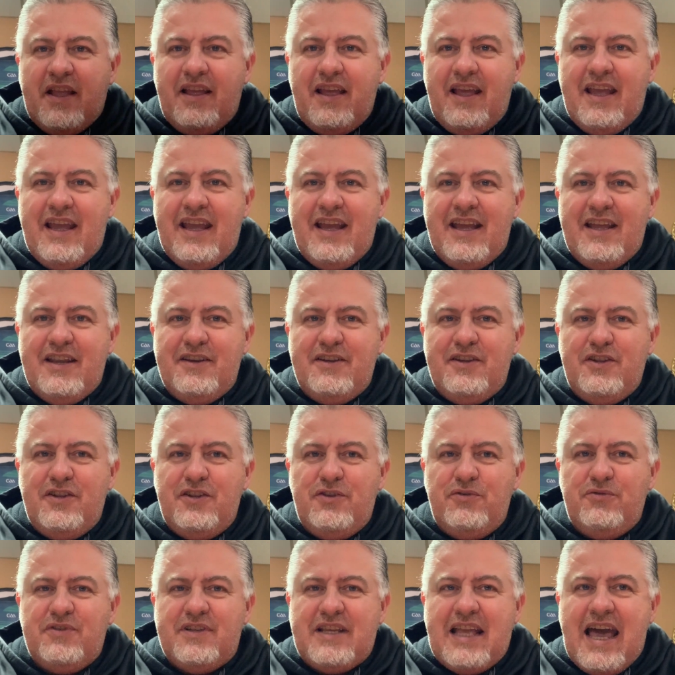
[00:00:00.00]
And
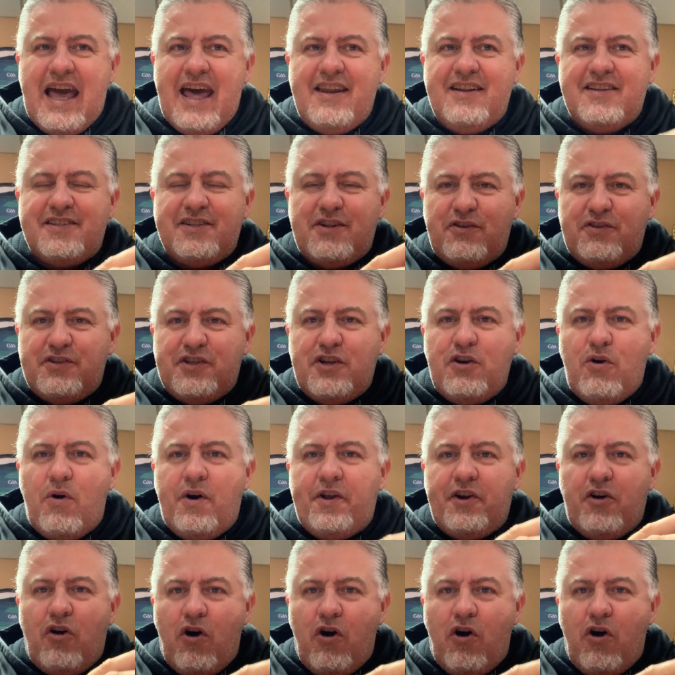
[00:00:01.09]
you kind of start to go on